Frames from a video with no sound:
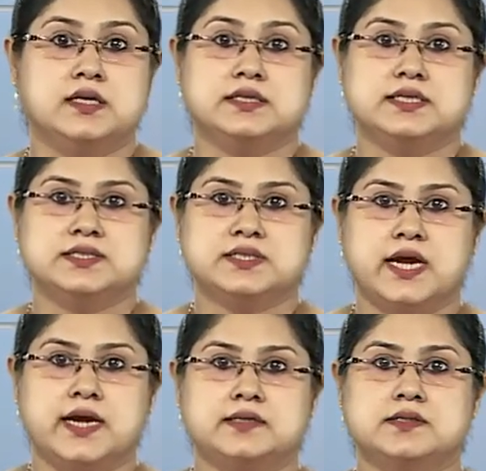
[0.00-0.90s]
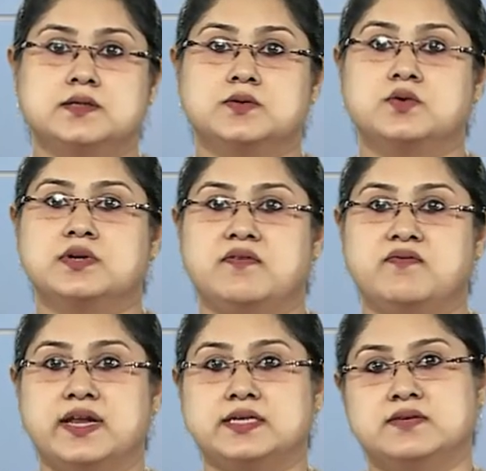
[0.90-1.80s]
their states through
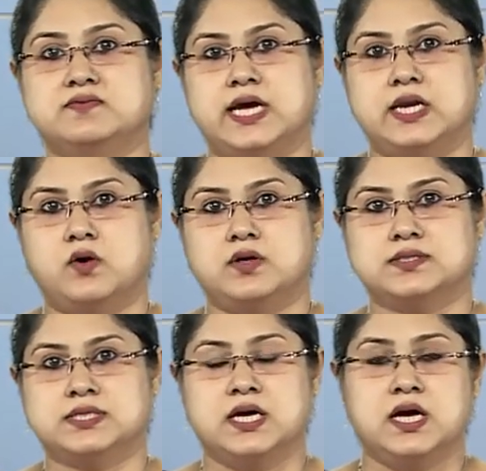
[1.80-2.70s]
reflective dialogues